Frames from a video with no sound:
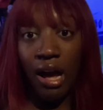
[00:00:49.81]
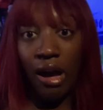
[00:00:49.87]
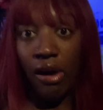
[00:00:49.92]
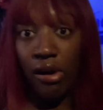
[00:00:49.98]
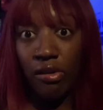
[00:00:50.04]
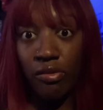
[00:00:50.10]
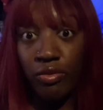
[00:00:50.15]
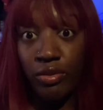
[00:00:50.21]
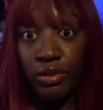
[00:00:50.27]
I
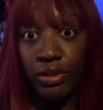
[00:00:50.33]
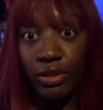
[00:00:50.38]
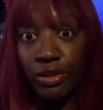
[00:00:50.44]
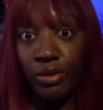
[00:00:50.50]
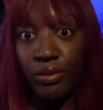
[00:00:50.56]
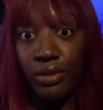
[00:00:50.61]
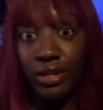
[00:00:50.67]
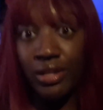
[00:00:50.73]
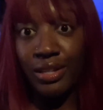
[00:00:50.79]
don't feel like I'm
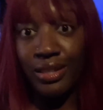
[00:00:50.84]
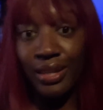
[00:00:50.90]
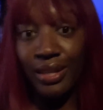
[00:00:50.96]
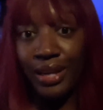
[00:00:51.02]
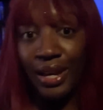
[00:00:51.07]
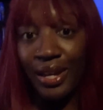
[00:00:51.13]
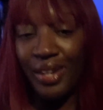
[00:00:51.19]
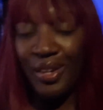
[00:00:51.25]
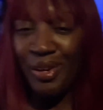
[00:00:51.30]
doing any of
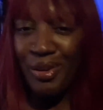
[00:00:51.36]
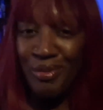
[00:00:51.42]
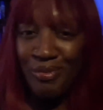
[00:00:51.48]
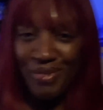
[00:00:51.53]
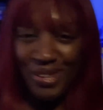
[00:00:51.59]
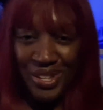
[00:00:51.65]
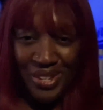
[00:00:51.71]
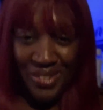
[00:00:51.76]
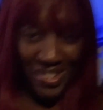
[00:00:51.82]
that.
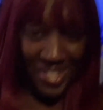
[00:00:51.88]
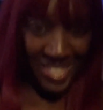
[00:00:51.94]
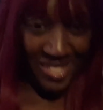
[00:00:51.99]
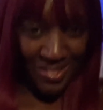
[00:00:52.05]
But anyways,